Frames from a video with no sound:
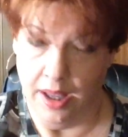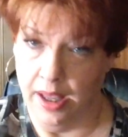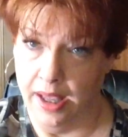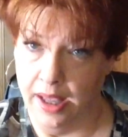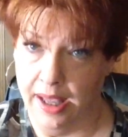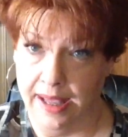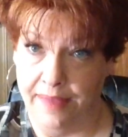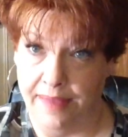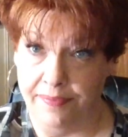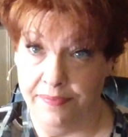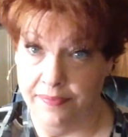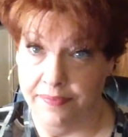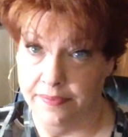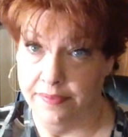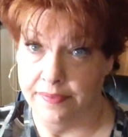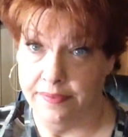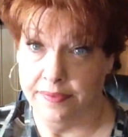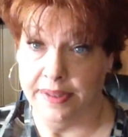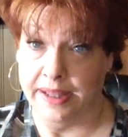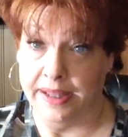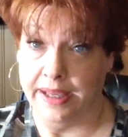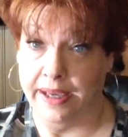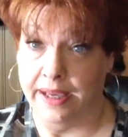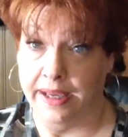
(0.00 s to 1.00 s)
and
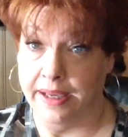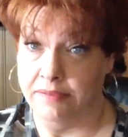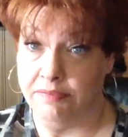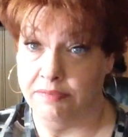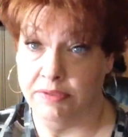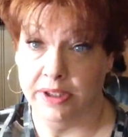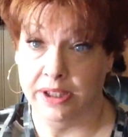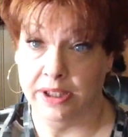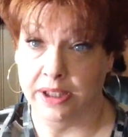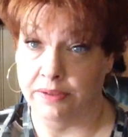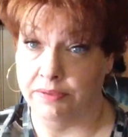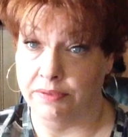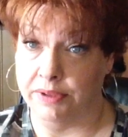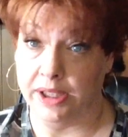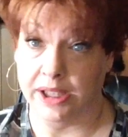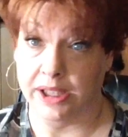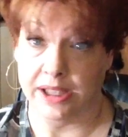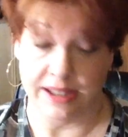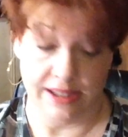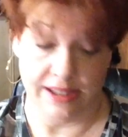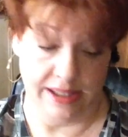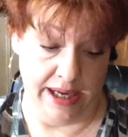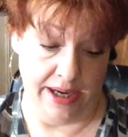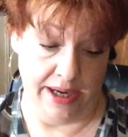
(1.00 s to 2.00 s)
they really, really
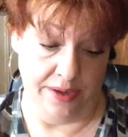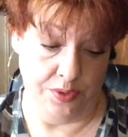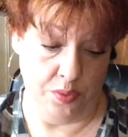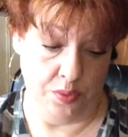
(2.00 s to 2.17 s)
stay in the